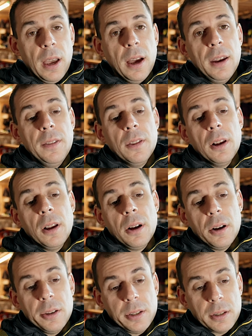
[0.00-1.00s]
And in the
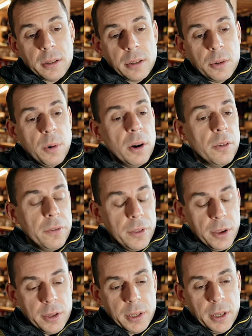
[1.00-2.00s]
last 12,
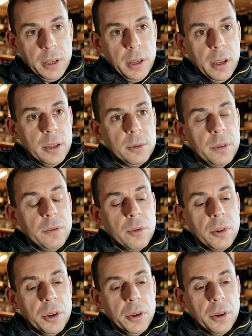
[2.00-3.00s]
13 years, we've
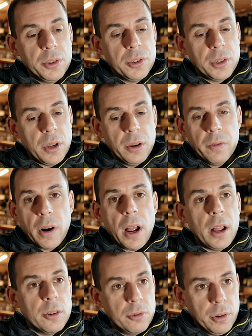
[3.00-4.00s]
organised just over
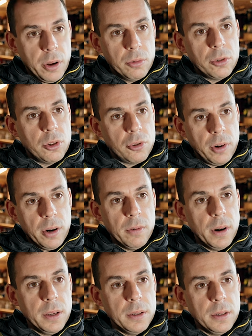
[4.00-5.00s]
100 ultra trail
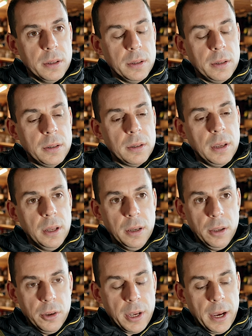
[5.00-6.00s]
races in
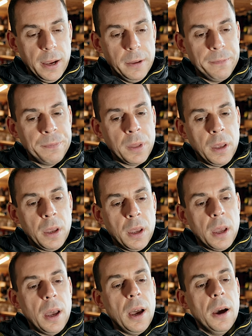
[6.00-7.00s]
the UK.
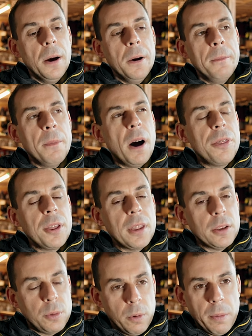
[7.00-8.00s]
I think
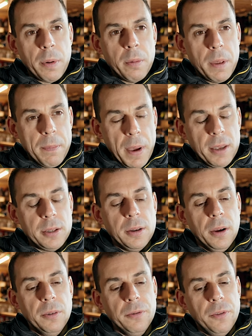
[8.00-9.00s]
that's what we're probably best
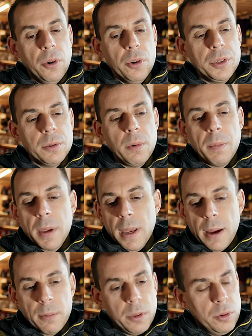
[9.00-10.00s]
known for. So we
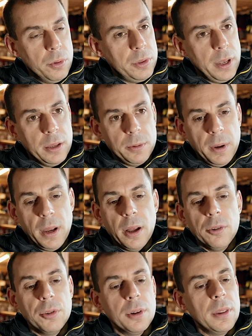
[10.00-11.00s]
began with the North Downs Way
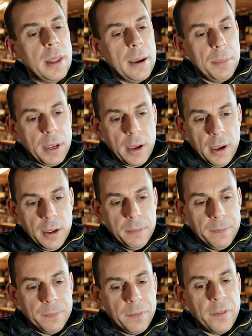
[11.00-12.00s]
100, and that
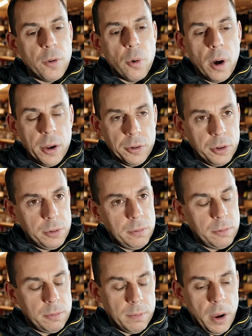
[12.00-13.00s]
became 400
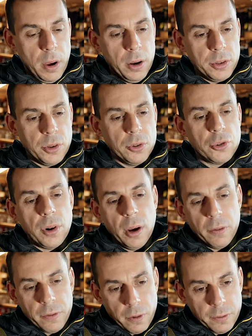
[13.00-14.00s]
milers on
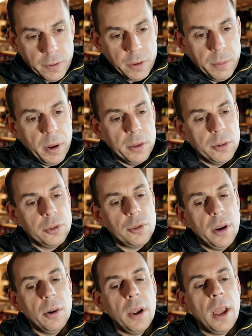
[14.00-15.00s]
trail, 450 miles on
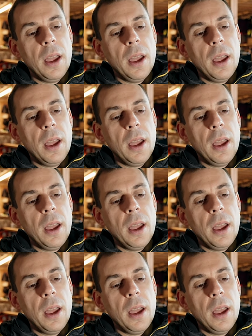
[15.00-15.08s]
trail.